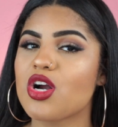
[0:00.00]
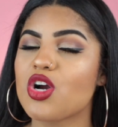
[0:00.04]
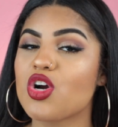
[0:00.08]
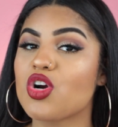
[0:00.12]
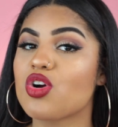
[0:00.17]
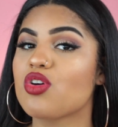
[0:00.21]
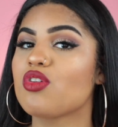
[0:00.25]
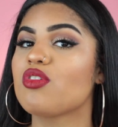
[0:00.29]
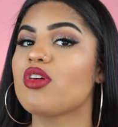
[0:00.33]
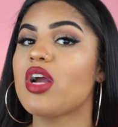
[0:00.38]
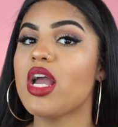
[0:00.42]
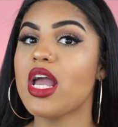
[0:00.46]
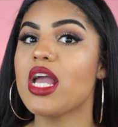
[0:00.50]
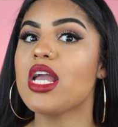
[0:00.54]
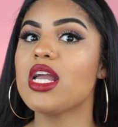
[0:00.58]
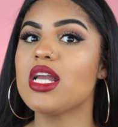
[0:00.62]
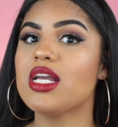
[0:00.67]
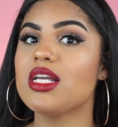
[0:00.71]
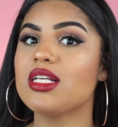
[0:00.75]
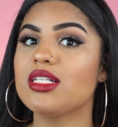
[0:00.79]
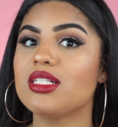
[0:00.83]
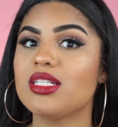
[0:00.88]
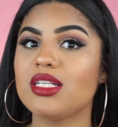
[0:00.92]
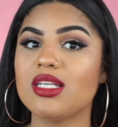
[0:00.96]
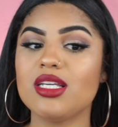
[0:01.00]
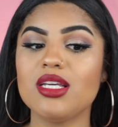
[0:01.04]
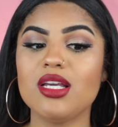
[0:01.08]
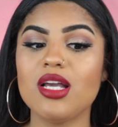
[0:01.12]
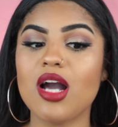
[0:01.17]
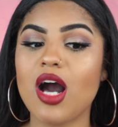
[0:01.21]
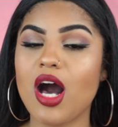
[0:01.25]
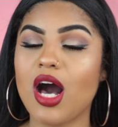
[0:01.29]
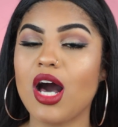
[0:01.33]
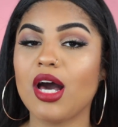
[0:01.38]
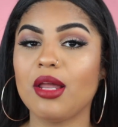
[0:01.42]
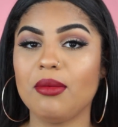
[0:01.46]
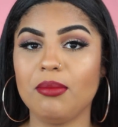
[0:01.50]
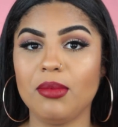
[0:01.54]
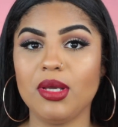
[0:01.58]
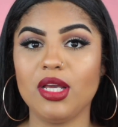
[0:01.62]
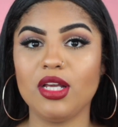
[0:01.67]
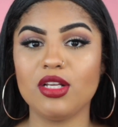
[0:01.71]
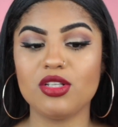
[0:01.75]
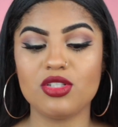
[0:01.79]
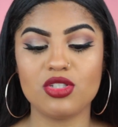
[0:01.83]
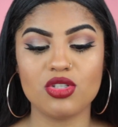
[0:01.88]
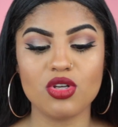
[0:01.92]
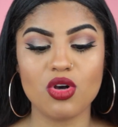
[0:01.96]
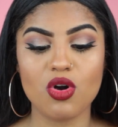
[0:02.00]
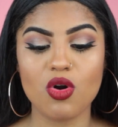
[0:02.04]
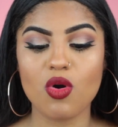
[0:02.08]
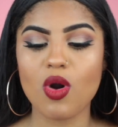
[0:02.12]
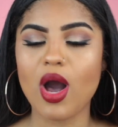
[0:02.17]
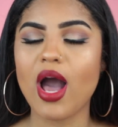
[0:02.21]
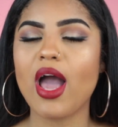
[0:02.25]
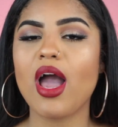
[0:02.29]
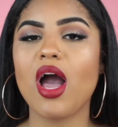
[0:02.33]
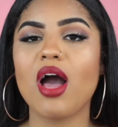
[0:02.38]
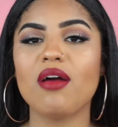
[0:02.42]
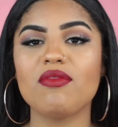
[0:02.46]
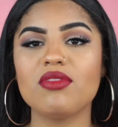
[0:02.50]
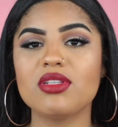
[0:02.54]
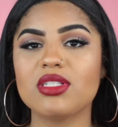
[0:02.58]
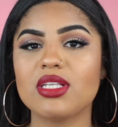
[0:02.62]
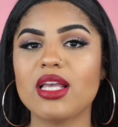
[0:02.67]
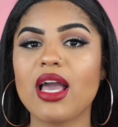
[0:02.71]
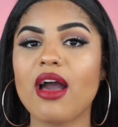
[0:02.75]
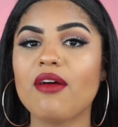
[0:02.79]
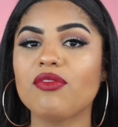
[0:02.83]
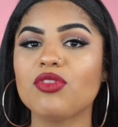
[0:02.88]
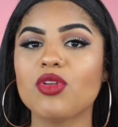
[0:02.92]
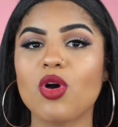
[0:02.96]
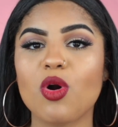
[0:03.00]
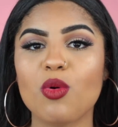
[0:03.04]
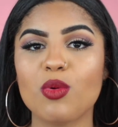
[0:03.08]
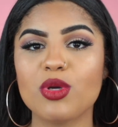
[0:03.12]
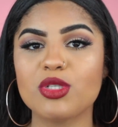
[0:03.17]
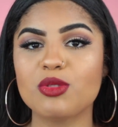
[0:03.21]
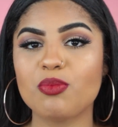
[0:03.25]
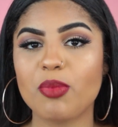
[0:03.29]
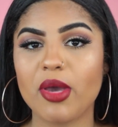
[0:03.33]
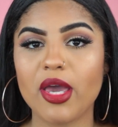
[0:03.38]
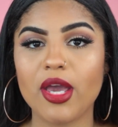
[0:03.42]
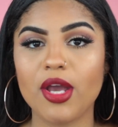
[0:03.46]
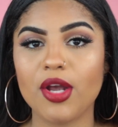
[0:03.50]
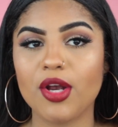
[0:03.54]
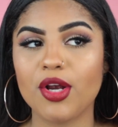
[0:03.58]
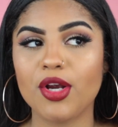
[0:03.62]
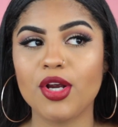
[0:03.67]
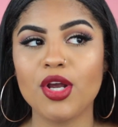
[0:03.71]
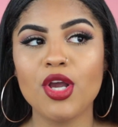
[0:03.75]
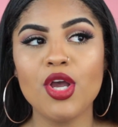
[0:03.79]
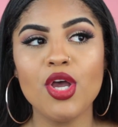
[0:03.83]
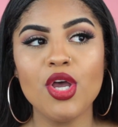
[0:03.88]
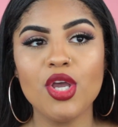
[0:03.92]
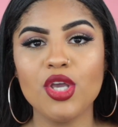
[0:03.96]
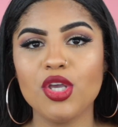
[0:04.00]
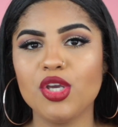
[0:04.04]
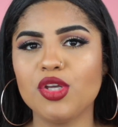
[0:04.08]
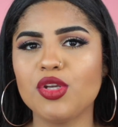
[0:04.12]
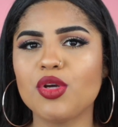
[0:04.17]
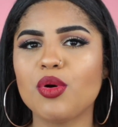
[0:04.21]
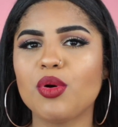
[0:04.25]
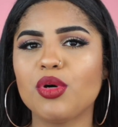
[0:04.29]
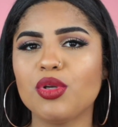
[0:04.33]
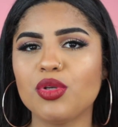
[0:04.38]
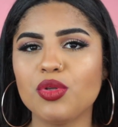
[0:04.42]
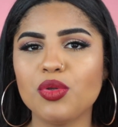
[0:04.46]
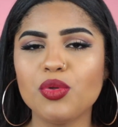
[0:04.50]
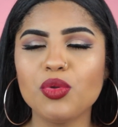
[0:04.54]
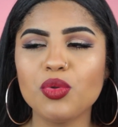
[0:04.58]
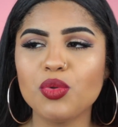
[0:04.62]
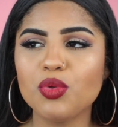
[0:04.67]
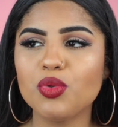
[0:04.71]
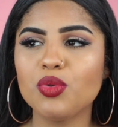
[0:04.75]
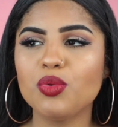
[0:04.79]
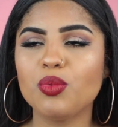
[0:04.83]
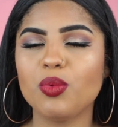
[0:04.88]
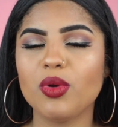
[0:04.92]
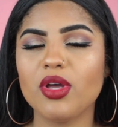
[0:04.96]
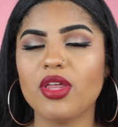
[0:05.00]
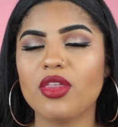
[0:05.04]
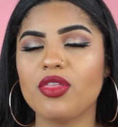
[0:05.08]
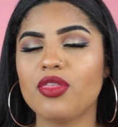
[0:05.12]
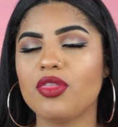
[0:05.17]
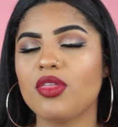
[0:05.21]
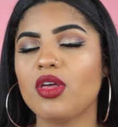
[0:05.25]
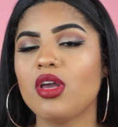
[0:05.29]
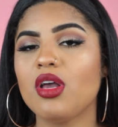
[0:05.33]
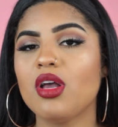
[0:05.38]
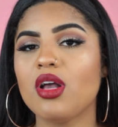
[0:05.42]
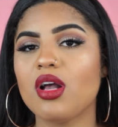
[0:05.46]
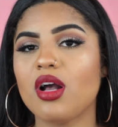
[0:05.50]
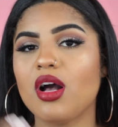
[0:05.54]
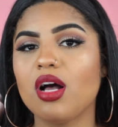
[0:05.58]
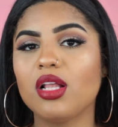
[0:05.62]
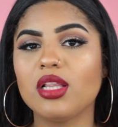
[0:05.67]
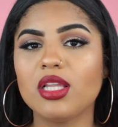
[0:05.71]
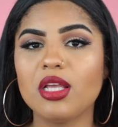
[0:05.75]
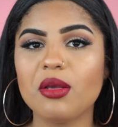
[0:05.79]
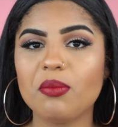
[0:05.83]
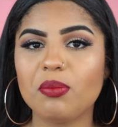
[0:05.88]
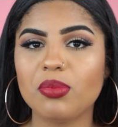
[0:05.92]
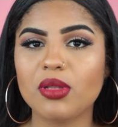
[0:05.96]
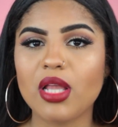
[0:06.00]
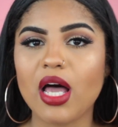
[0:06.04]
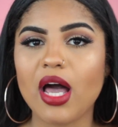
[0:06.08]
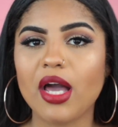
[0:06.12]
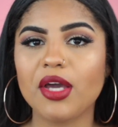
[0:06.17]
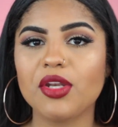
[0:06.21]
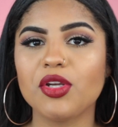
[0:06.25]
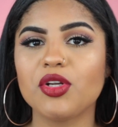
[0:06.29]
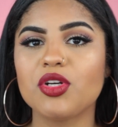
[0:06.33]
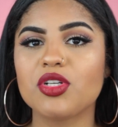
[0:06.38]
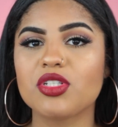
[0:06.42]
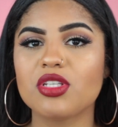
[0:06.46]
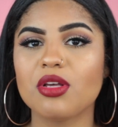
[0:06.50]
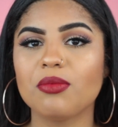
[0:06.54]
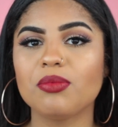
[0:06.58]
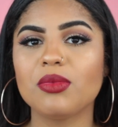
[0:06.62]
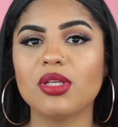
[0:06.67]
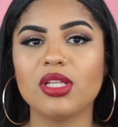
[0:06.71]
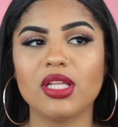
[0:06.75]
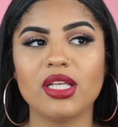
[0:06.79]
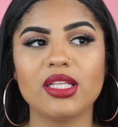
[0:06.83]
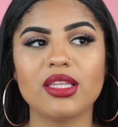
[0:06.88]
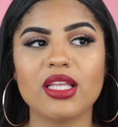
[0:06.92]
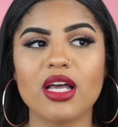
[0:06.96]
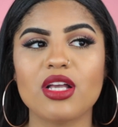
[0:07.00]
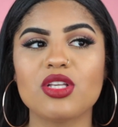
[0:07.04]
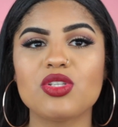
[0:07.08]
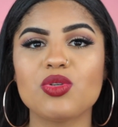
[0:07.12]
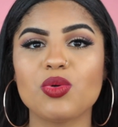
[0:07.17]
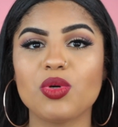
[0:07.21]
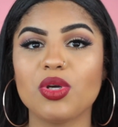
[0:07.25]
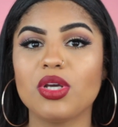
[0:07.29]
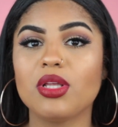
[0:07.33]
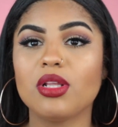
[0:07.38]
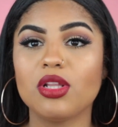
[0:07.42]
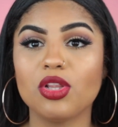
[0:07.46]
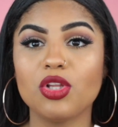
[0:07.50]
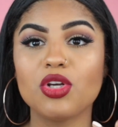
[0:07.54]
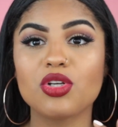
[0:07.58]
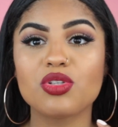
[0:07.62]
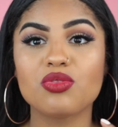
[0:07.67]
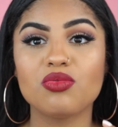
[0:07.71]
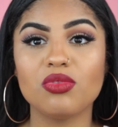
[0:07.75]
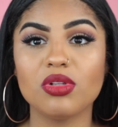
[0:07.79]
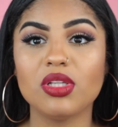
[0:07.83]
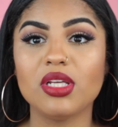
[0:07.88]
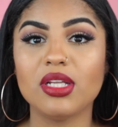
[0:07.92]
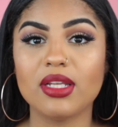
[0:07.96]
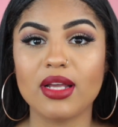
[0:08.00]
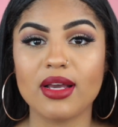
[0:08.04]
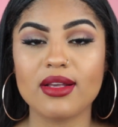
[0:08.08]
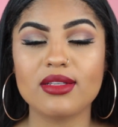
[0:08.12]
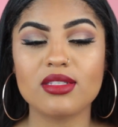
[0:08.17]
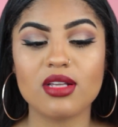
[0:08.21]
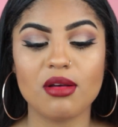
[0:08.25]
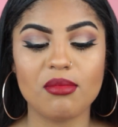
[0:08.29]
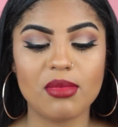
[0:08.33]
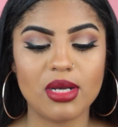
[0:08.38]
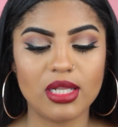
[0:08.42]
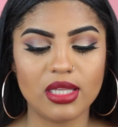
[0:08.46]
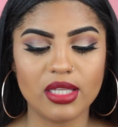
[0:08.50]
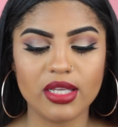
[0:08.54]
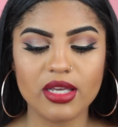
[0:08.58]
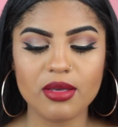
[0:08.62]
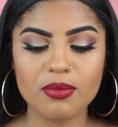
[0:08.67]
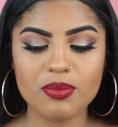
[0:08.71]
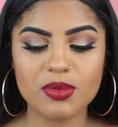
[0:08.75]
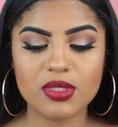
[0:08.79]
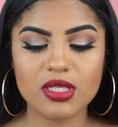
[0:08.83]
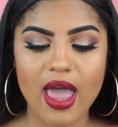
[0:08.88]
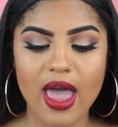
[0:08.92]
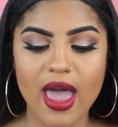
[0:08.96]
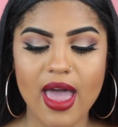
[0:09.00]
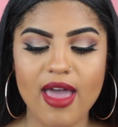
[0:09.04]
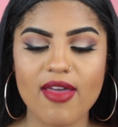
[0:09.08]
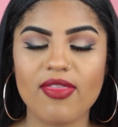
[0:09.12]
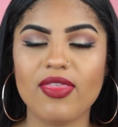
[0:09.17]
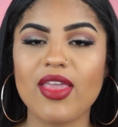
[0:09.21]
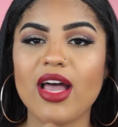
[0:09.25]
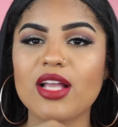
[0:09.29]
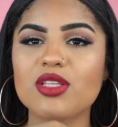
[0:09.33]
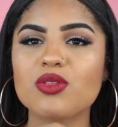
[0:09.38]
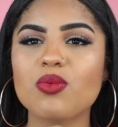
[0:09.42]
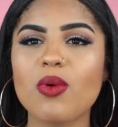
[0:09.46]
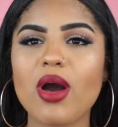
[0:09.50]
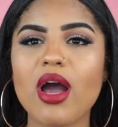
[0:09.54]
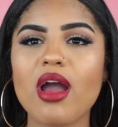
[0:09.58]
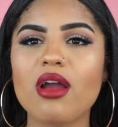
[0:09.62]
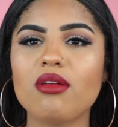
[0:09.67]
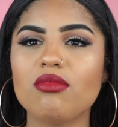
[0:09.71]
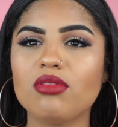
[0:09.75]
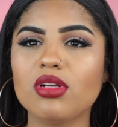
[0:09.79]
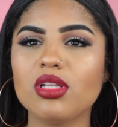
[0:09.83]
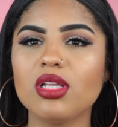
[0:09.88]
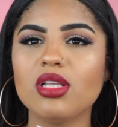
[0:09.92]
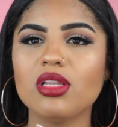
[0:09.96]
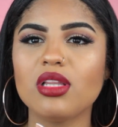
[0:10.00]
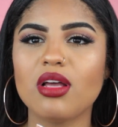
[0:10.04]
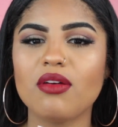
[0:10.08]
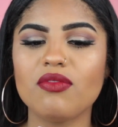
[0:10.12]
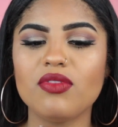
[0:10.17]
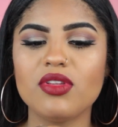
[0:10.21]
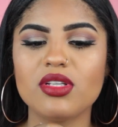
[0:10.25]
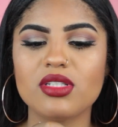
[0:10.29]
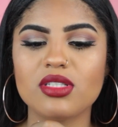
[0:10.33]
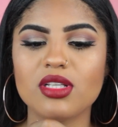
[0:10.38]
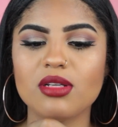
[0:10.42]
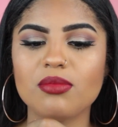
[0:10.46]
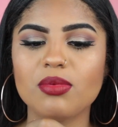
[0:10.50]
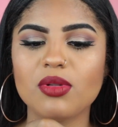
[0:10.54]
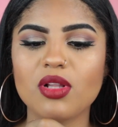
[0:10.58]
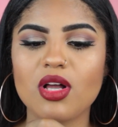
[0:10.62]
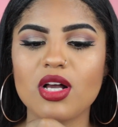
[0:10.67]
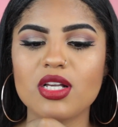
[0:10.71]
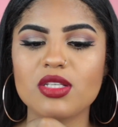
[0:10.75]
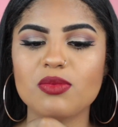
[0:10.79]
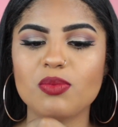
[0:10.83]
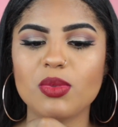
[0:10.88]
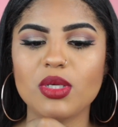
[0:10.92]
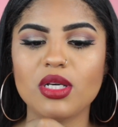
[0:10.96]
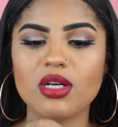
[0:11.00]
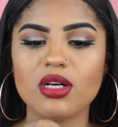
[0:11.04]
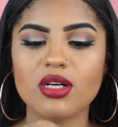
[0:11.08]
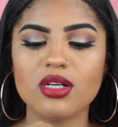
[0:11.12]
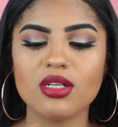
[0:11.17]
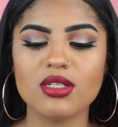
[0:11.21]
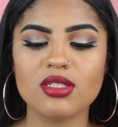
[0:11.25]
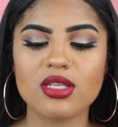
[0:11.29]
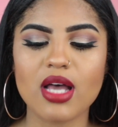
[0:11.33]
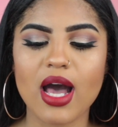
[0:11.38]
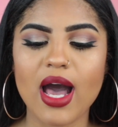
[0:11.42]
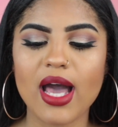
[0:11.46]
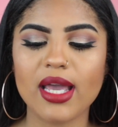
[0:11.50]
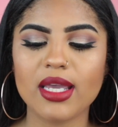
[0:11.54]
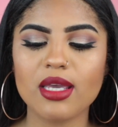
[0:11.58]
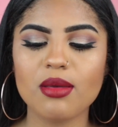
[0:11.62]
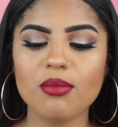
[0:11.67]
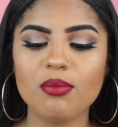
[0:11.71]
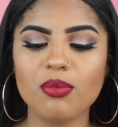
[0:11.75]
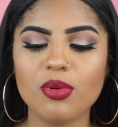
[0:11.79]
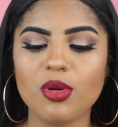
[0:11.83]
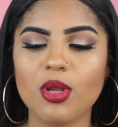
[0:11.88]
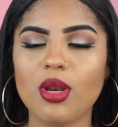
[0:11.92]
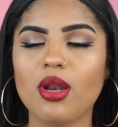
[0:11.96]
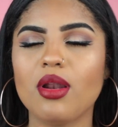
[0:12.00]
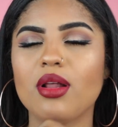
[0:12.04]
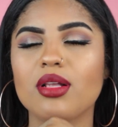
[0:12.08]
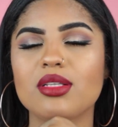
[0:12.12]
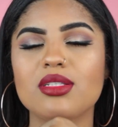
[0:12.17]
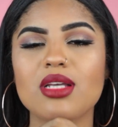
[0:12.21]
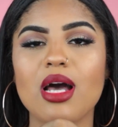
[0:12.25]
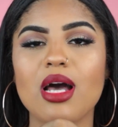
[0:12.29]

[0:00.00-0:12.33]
crazy on me. So I obviously have to always pair, you know, a nude with a lip liner or something like that so it looks really nice on my lips. And that's why I really love this lip gloss, because I can put it on